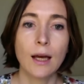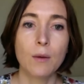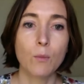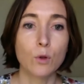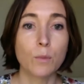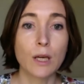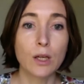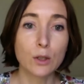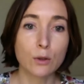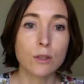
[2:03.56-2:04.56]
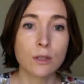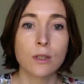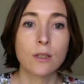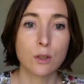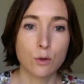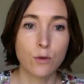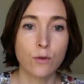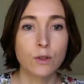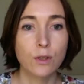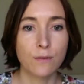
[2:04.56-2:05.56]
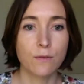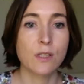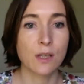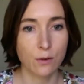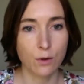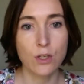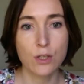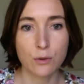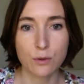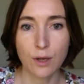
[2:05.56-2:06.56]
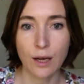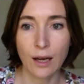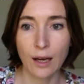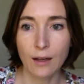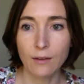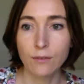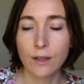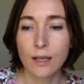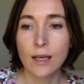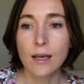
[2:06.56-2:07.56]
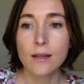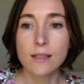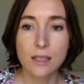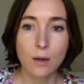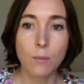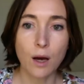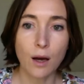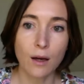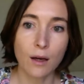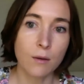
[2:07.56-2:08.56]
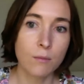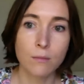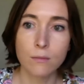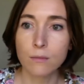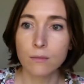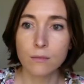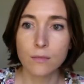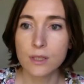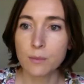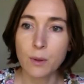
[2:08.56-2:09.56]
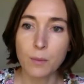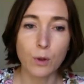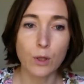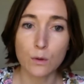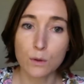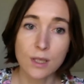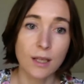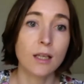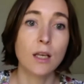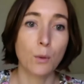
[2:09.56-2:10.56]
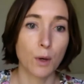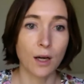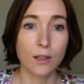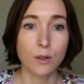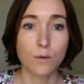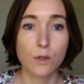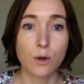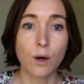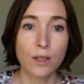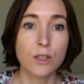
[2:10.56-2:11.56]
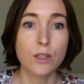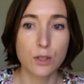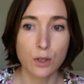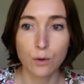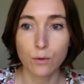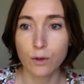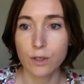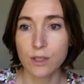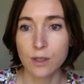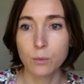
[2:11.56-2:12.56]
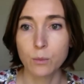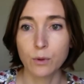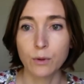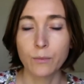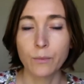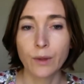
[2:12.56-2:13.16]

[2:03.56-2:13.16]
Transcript: would be a good neutrophil to lymphocyte ratio to have. Some people use slightly lower cutoffs, so under 2, for example.